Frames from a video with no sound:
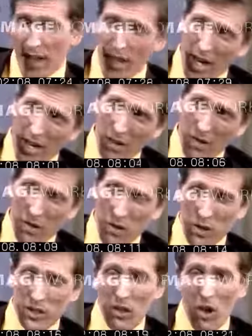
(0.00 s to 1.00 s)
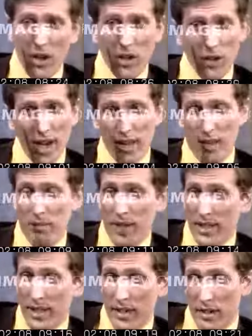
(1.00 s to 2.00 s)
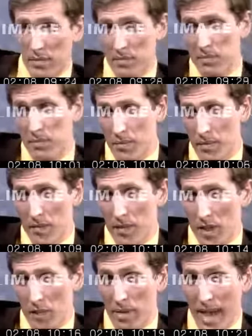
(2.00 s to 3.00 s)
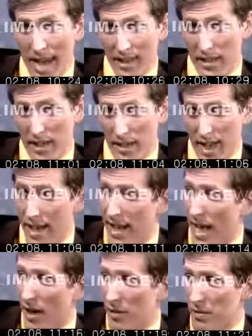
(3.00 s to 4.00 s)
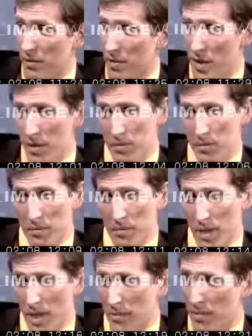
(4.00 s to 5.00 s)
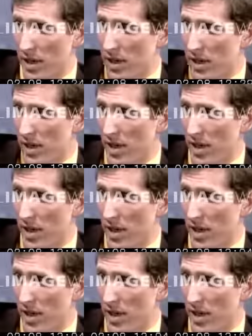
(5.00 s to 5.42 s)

They kind of, of course, it's hard to rate the players that are from the past that are dead now, mm -hmm. uh, but.